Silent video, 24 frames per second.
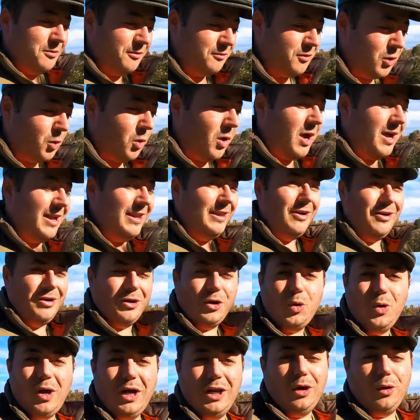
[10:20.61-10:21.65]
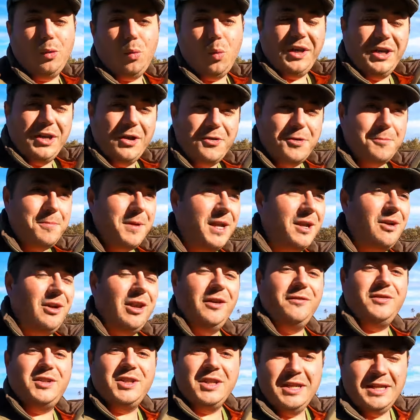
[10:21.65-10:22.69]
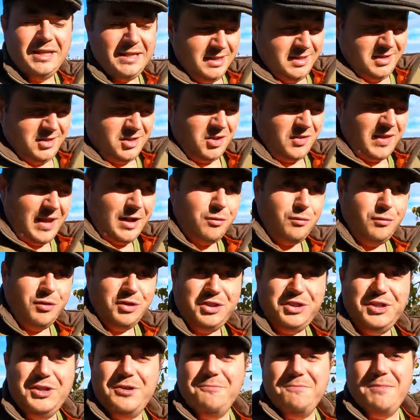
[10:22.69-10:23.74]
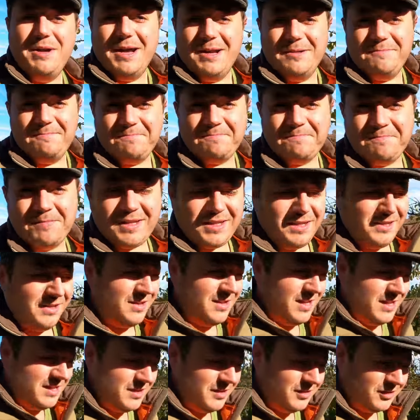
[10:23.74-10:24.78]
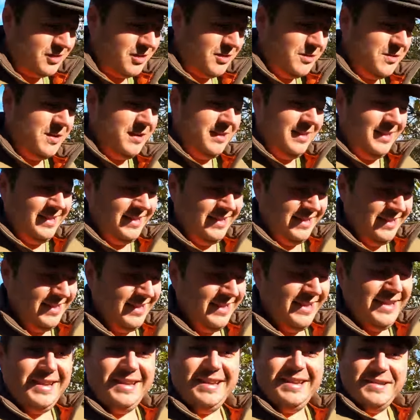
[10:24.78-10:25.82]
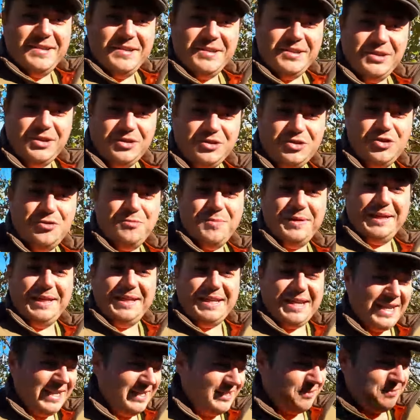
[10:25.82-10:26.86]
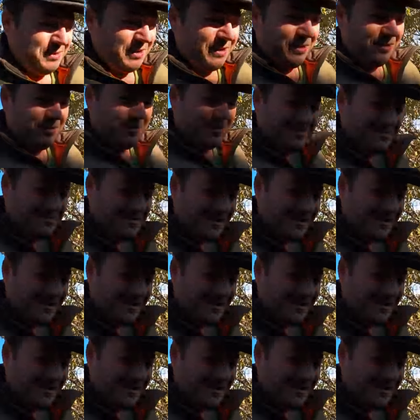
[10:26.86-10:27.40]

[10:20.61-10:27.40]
We've got quite a long window to pick olives, so that will resume in not too many days, I would have thought.